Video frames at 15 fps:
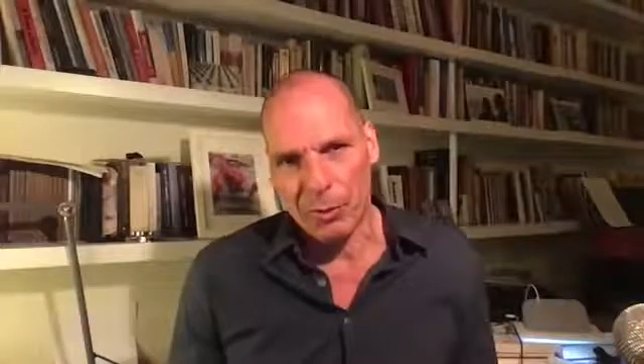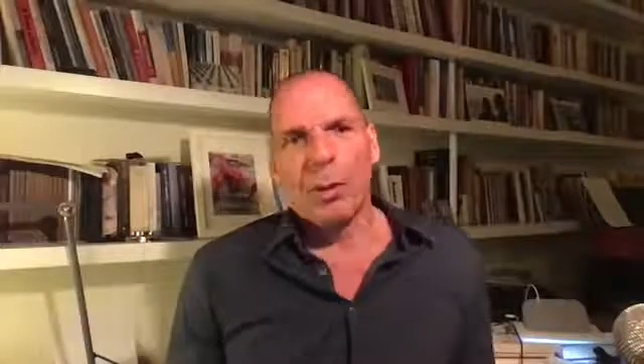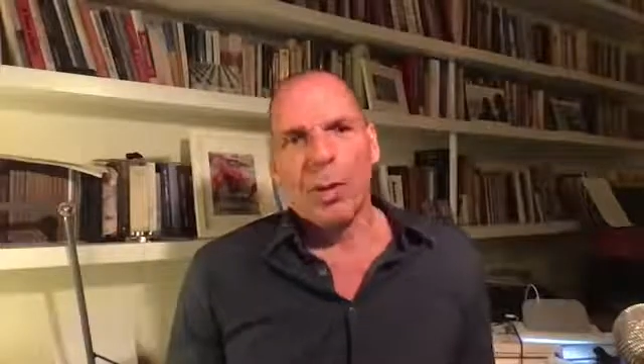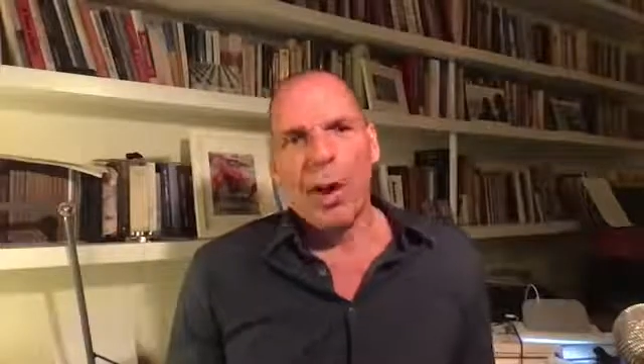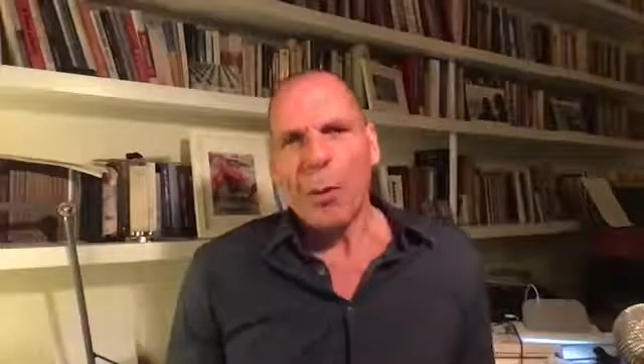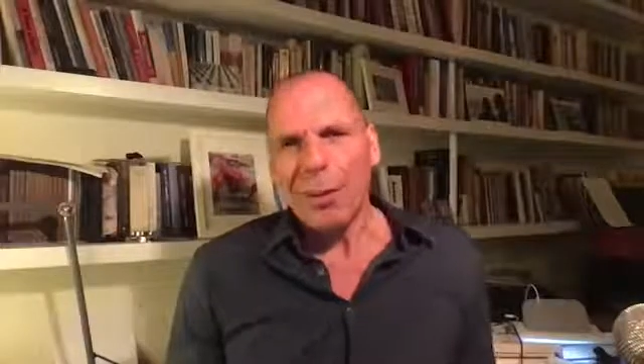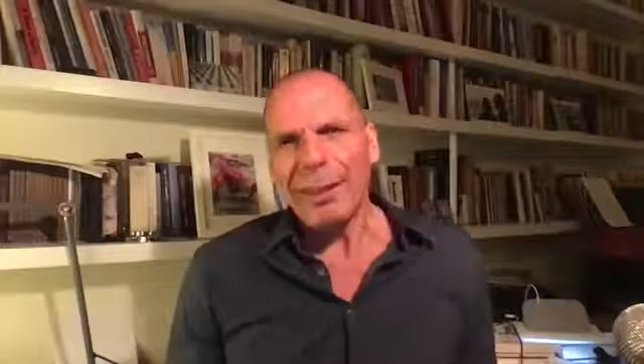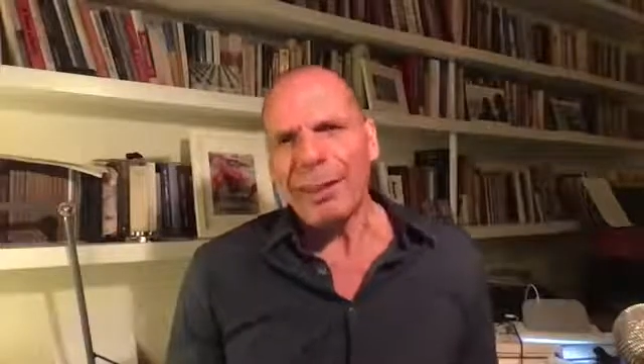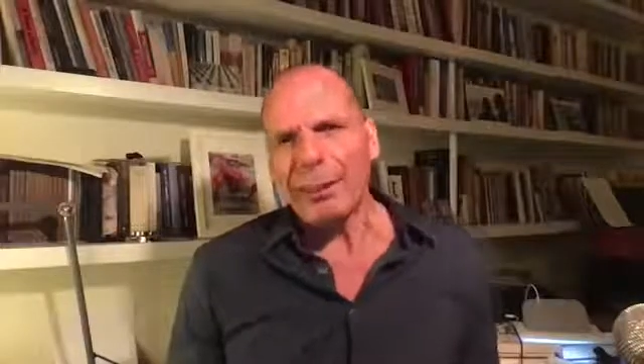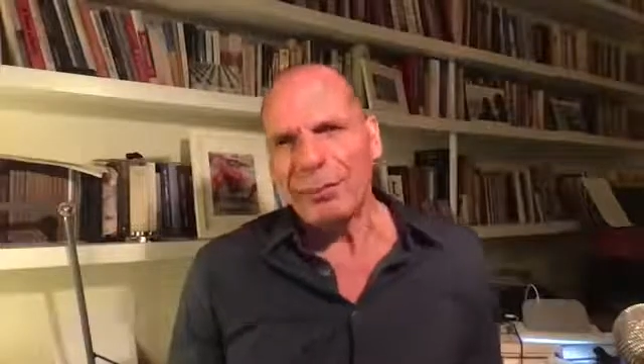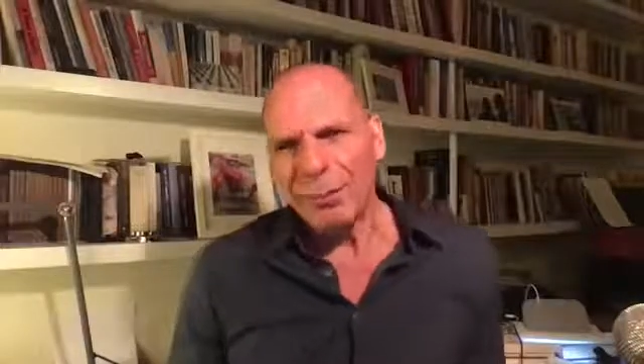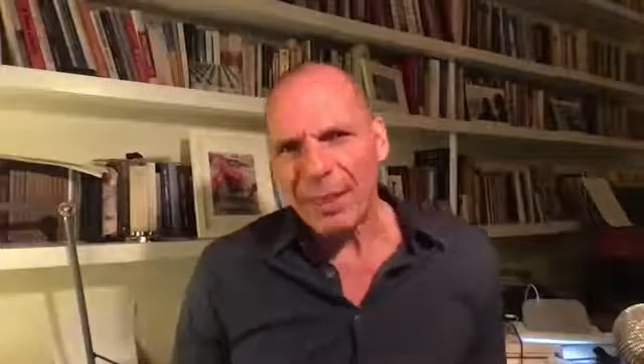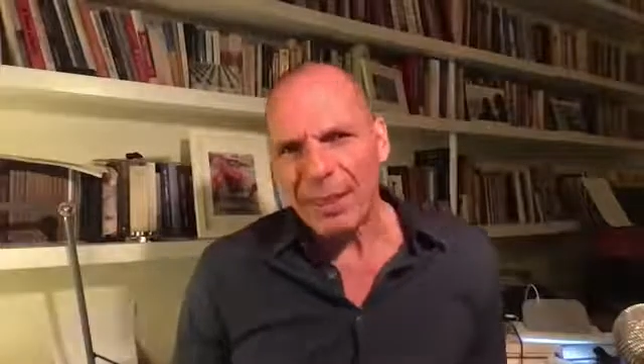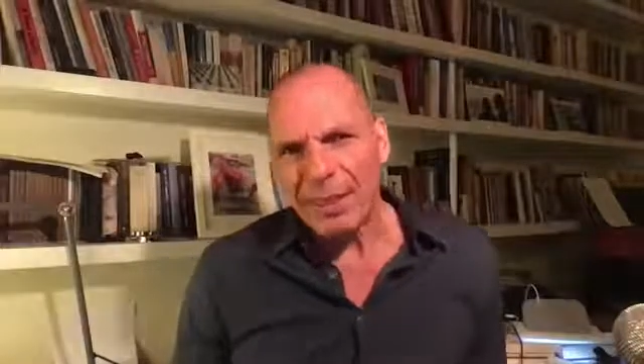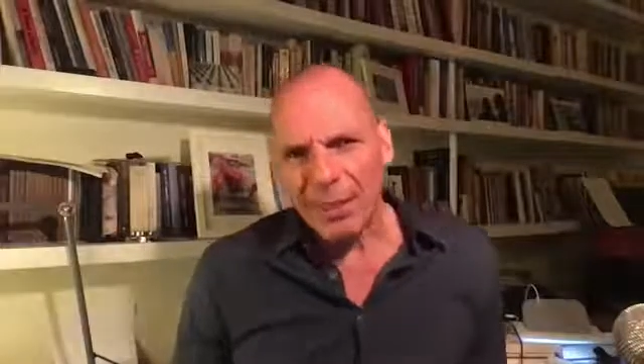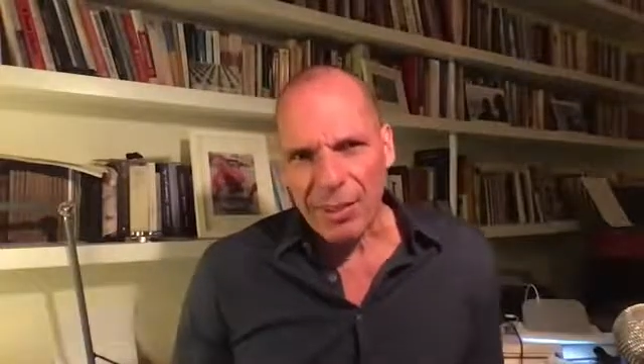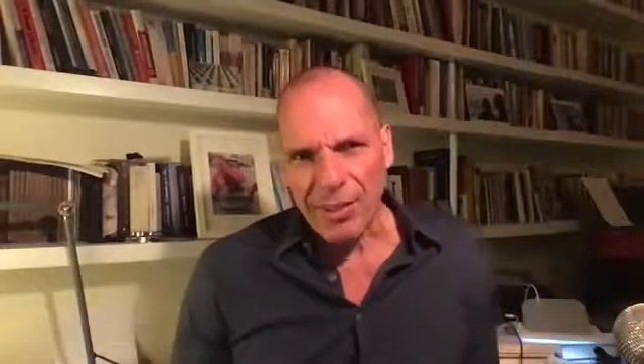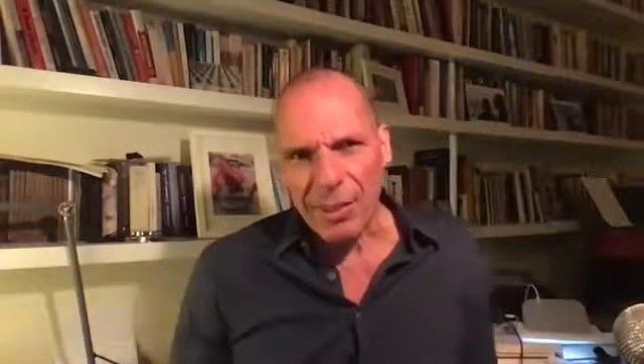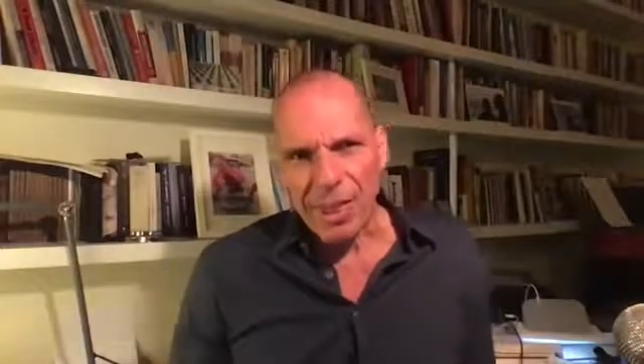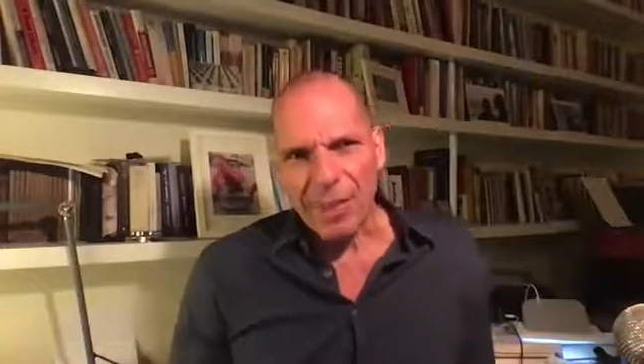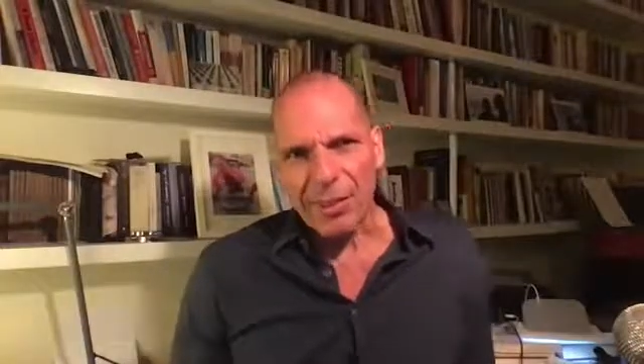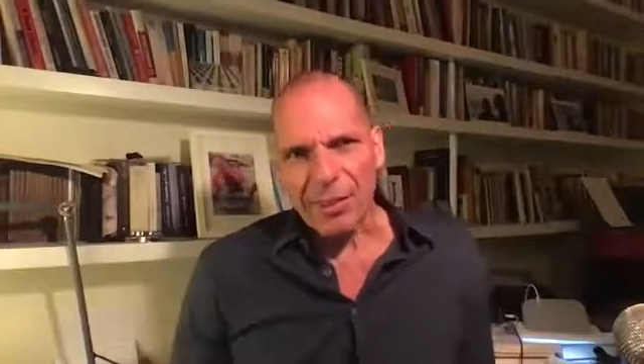Now, what defenses
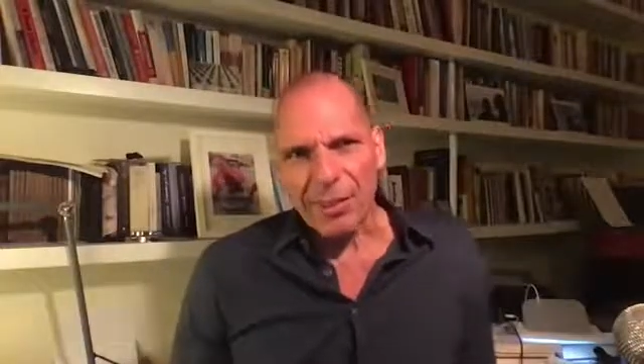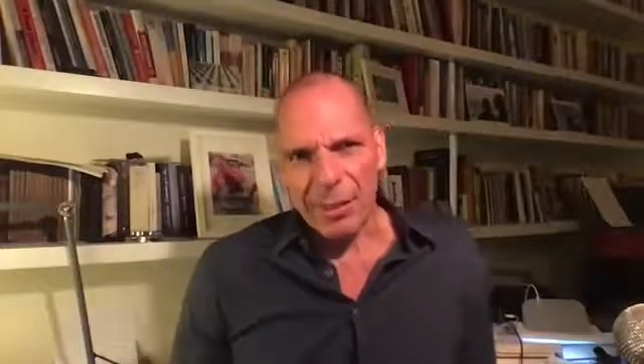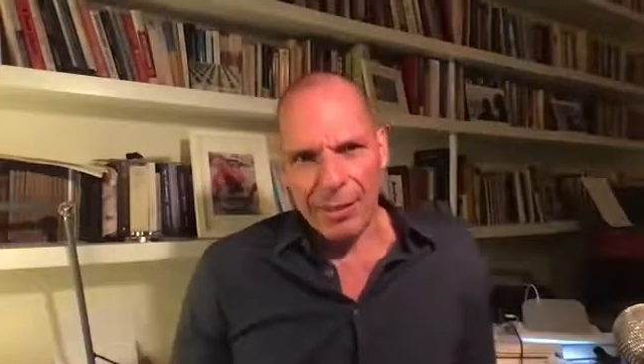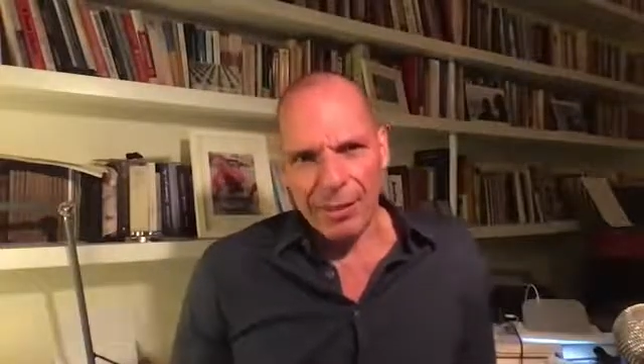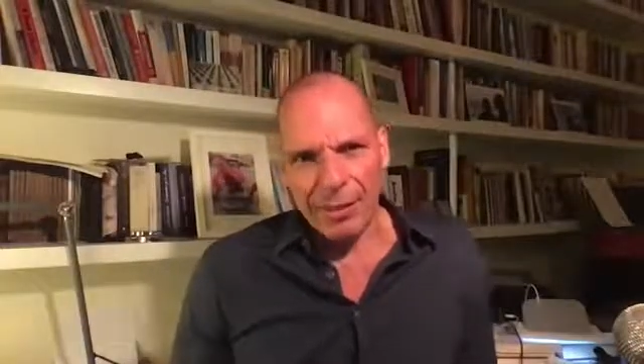does